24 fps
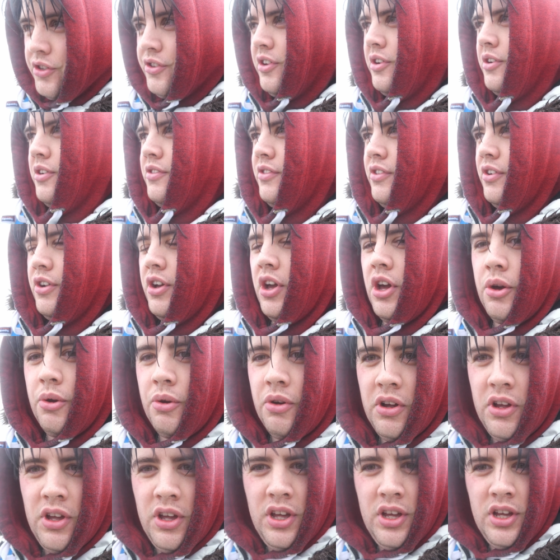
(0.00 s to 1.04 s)
do is
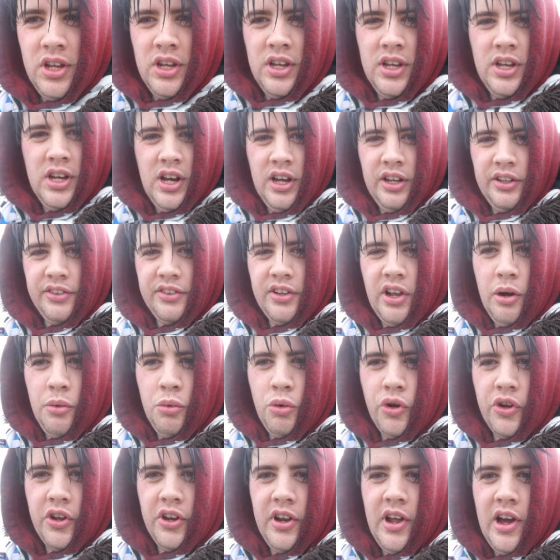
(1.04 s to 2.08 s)
I'll start
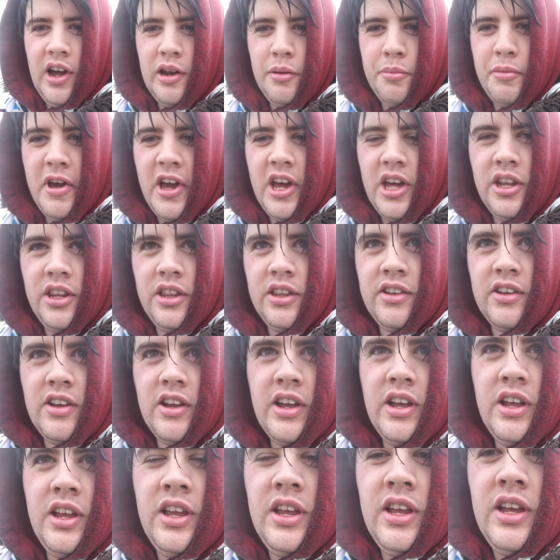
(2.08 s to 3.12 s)
walking down a bit, and
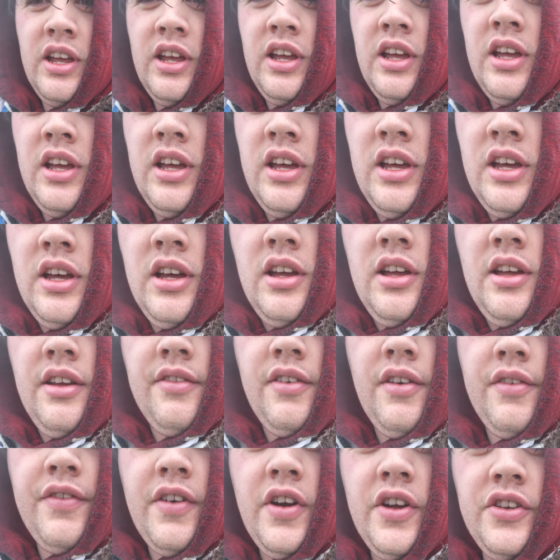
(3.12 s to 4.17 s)
if
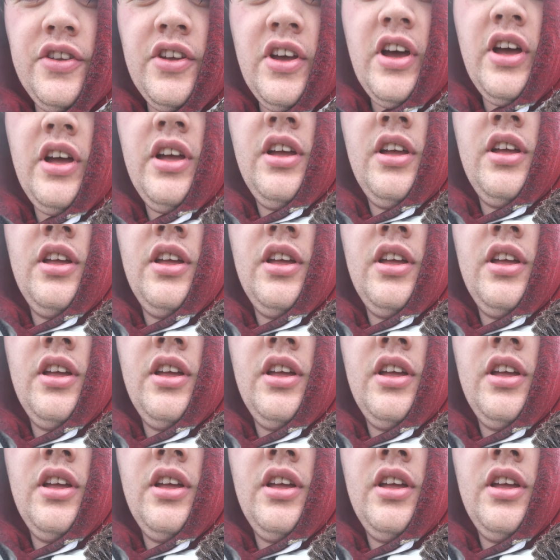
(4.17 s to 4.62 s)
I find the